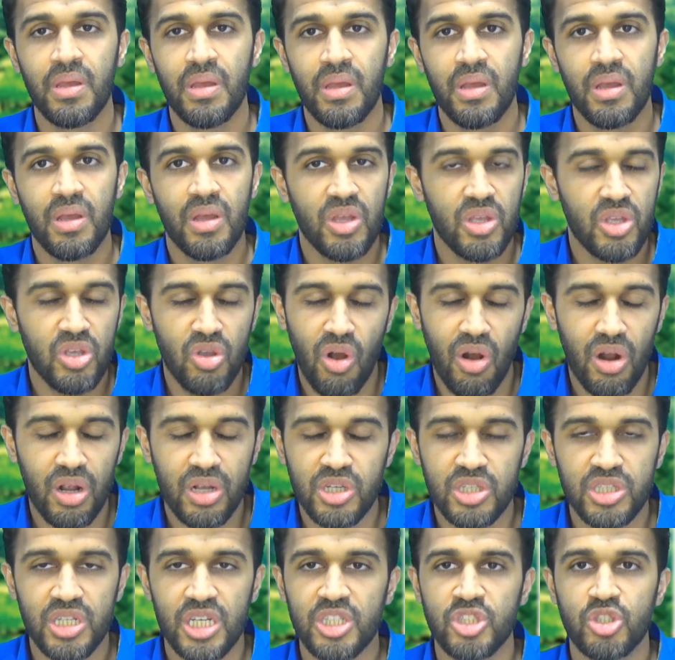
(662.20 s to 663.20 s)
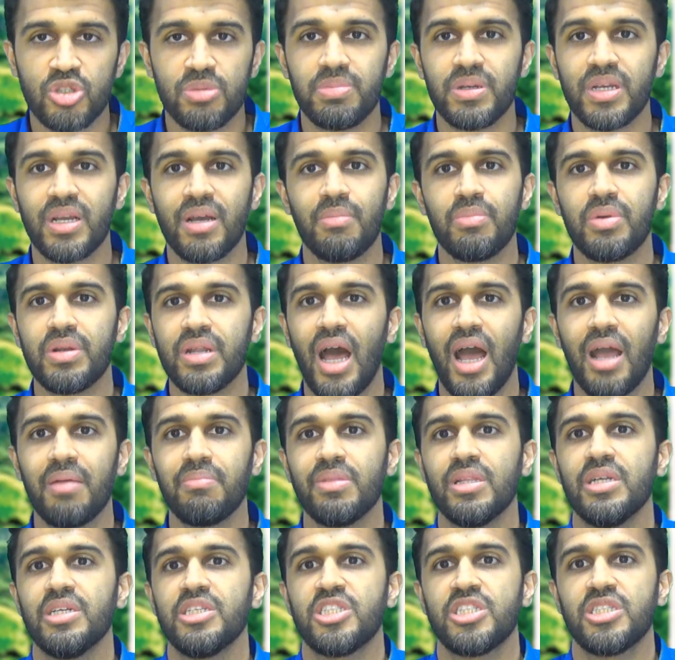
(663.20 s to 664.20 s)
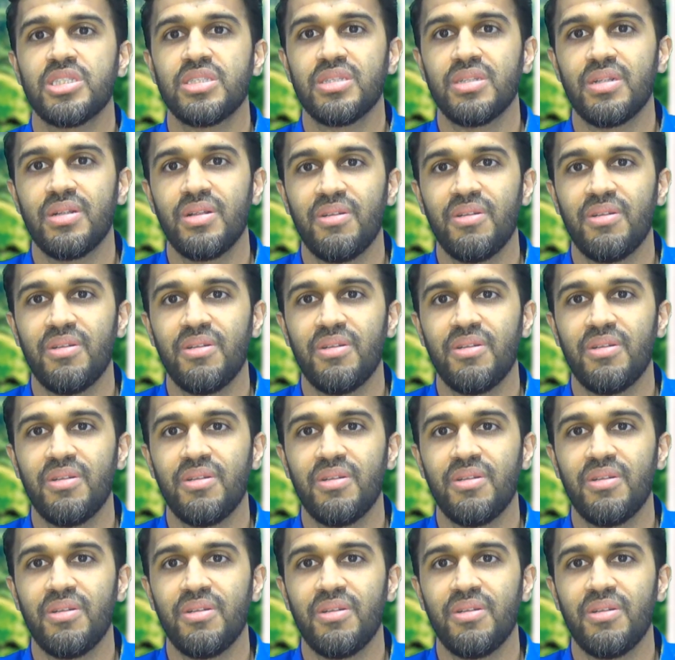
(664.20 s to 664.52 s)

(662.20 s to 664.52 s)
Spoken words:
your architecture becomes timeless.